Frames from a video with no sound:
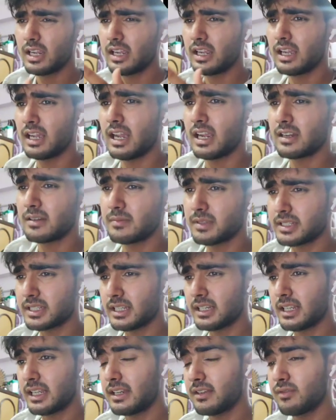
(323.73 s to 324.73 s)
uh,
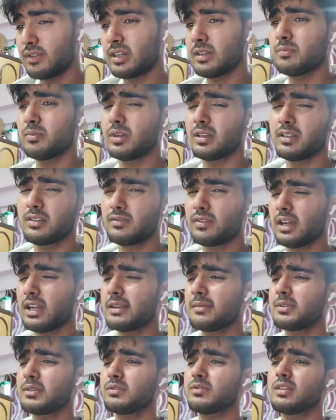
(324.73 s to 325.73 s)
admission in one point
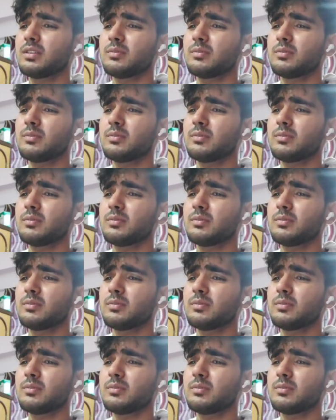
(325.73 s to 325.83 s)
five to